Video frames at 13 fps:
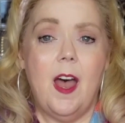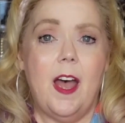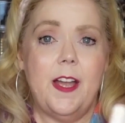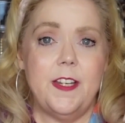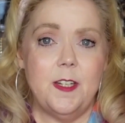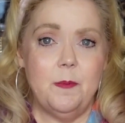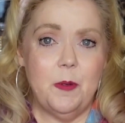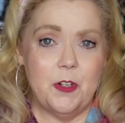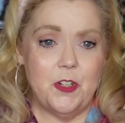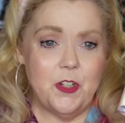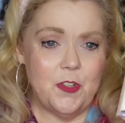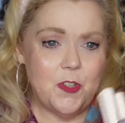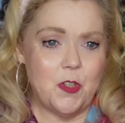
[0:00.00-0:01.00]
I did
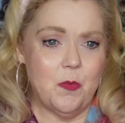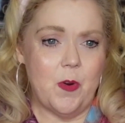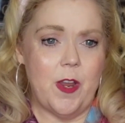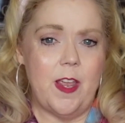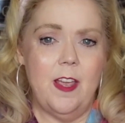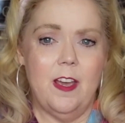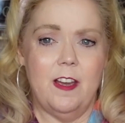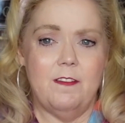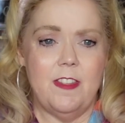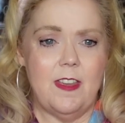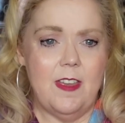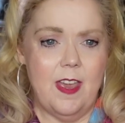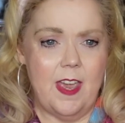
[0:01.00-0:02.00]
purchase three of
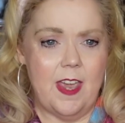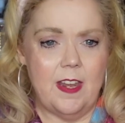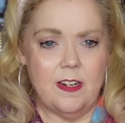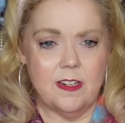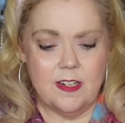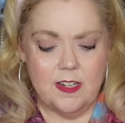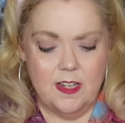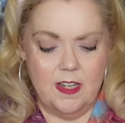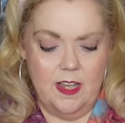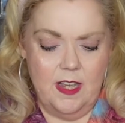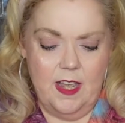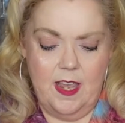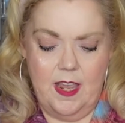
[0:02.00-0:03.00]
the eight,
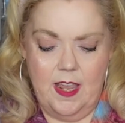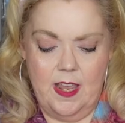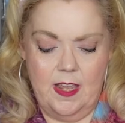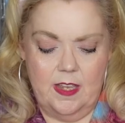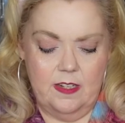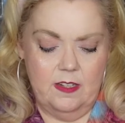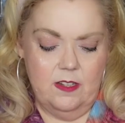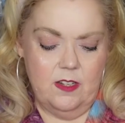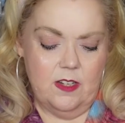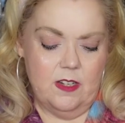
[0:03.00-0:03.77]
and